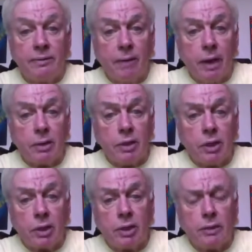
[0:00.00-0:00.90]
fairness and
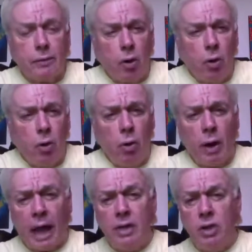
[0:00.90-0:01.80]
justice for all,
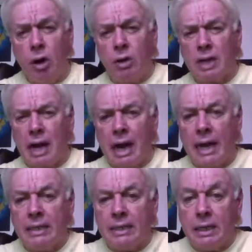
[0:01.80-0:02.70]
and not
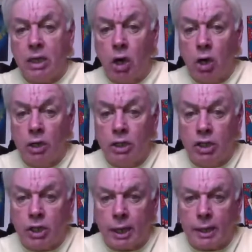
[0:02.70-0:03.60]

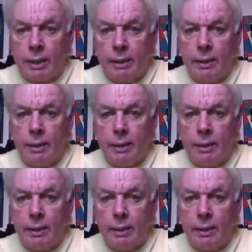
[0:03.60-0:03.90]
ideology,